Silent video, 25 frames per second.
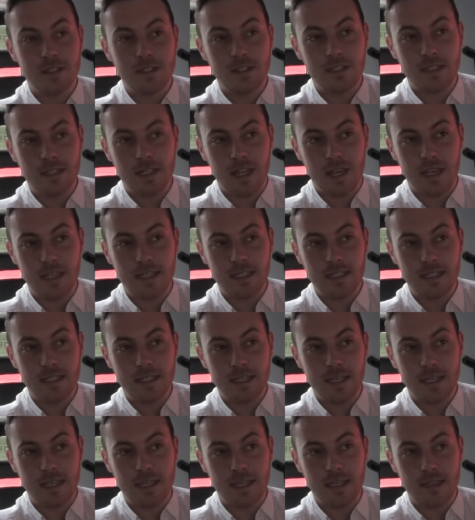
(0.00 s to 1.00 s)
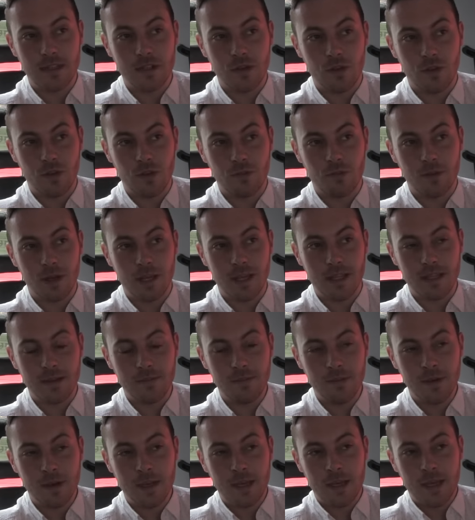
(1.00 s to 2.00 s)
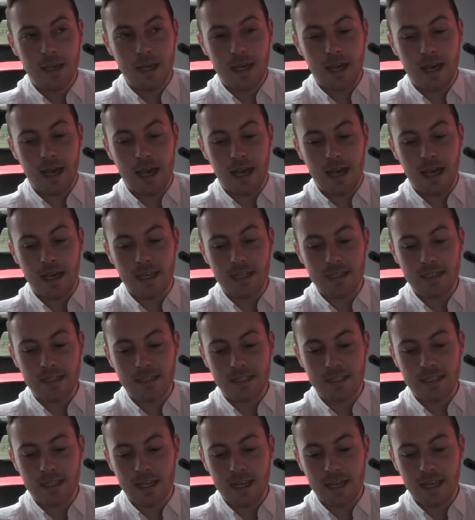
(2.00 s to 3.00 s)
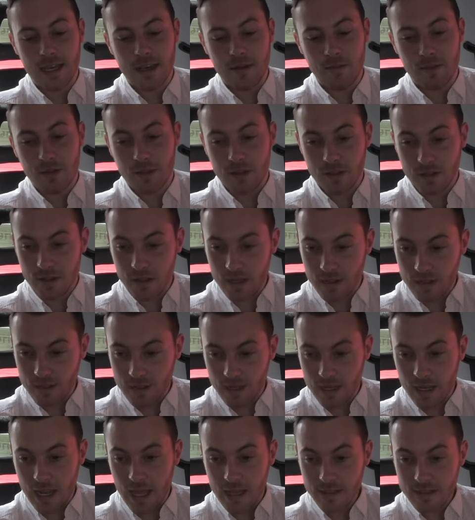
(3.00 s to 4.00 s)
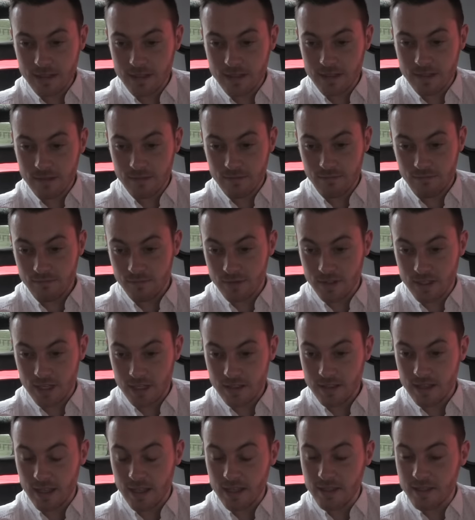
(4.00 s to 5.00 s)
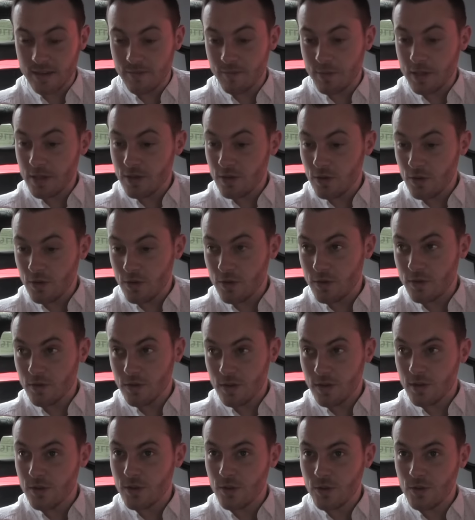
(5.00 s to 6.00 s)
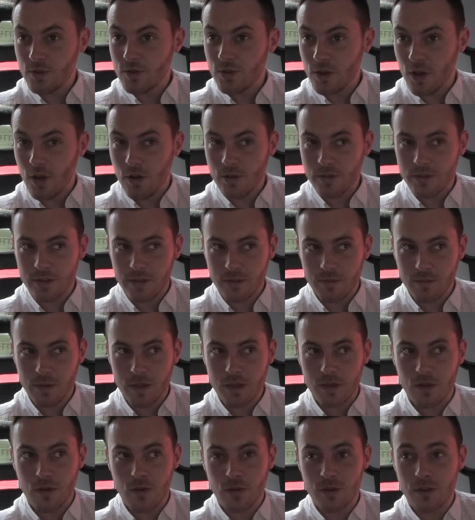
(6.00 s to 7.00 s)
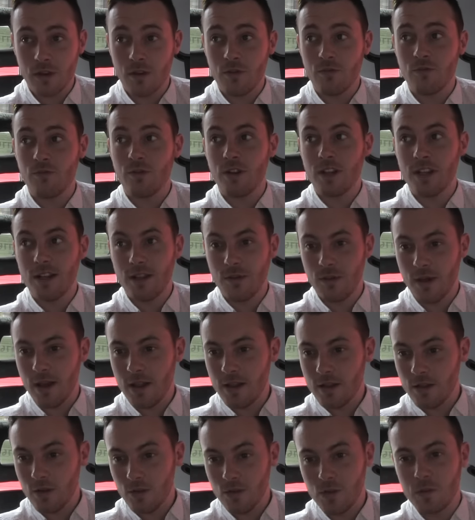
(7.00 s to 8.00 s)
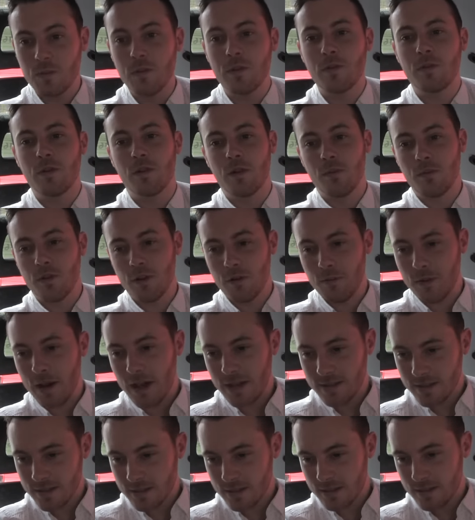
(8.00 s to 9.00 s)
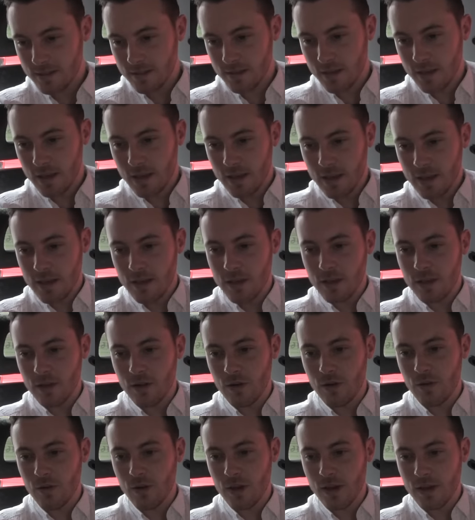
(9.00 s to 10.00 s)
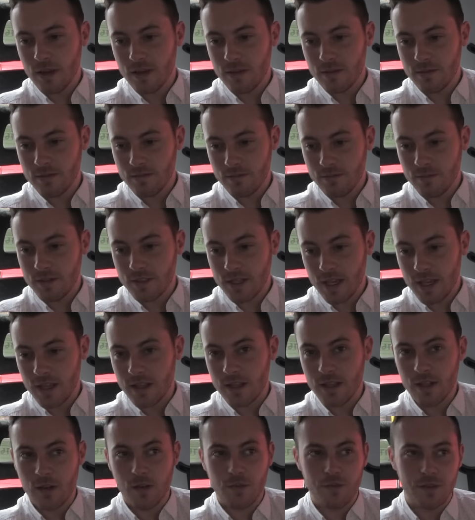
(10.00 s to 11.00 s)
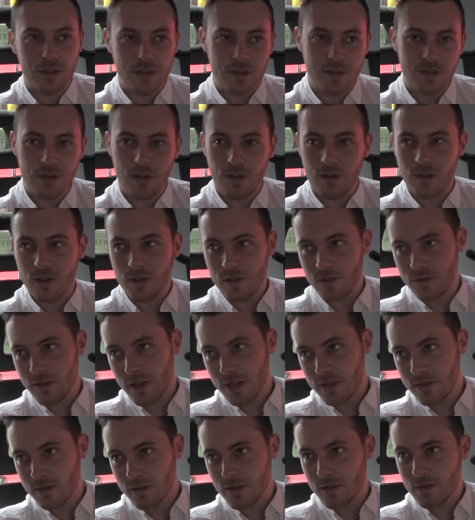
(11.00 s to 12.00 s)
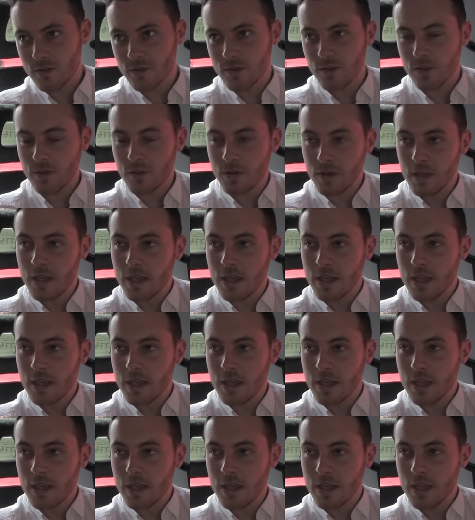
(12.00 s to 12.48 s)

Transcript: tonight in the London Palladium, and but the last 6 nights I've been doing the new songs and they've been going down really well. Loads of people coming up asking, you know, saying they love this song, love that song. So